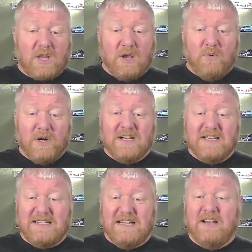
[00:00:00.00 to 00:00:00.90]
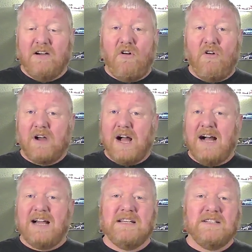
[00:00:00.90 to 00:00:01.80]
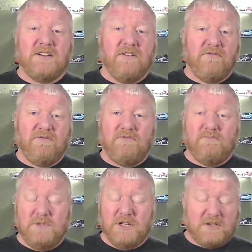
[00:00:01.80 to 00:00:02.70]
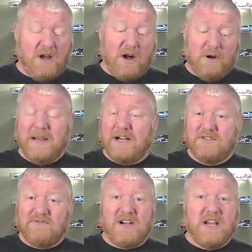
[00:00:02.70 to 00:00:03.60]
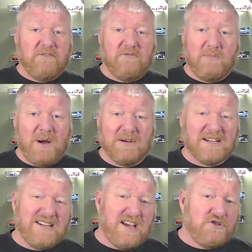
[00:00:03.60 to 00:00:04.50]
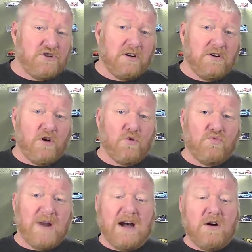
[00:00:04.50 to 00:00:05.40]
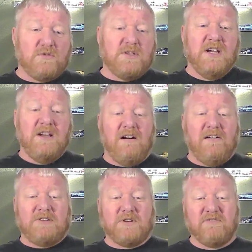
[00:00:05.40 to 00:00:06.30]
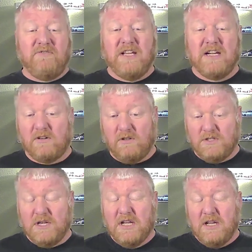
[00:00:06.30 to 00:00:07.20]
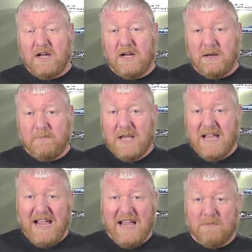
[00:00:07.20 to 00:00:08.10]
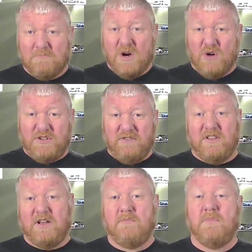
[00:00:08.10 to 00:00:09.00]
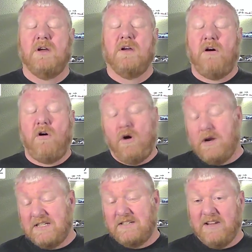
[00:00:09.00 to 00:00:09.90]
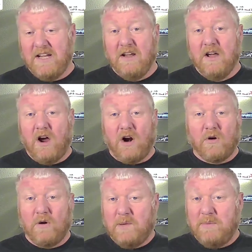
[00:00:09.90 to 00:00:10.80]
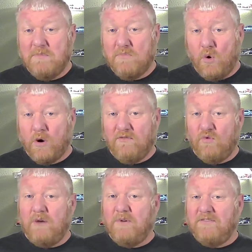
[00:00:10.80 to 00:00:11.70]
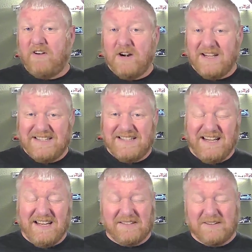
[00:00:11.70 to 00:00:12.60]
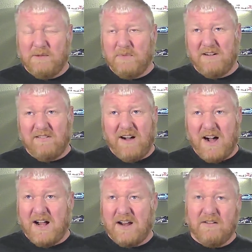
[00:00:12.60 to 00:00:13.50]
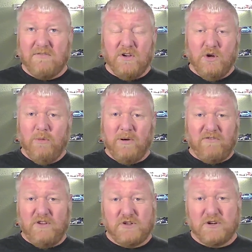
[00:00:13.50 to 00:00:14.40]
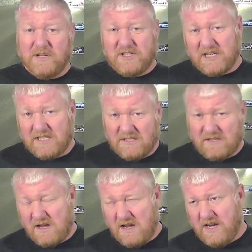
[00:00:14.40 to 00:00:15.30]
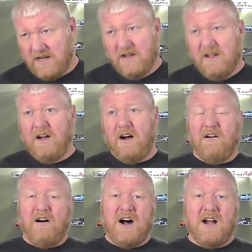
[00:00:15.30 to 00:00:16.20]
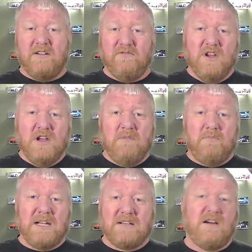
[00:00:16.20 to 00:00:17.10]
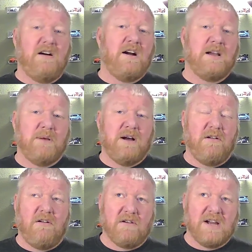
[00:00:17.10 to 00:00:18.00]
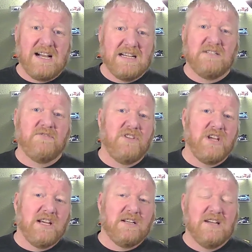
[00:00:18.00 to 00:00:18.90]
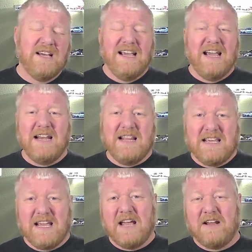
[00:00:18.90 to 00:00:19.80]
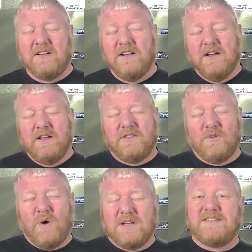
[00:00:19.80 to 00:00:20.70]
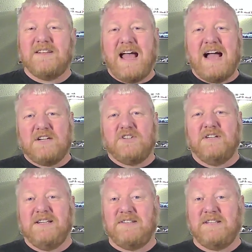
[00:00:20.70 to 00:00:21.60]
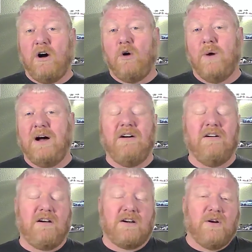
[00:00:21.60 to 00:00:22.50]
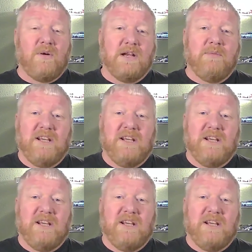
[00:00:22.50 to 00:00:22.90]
we're going to see all kinds of just automakers vying for public attention around electric vehicles, um, and most of them honestly are going to be more of what we've already seen. It's going to be a lot of uber futuristic design, a lot of big talk about all kinds of things, and in the end, the ones that actually sell well are going to be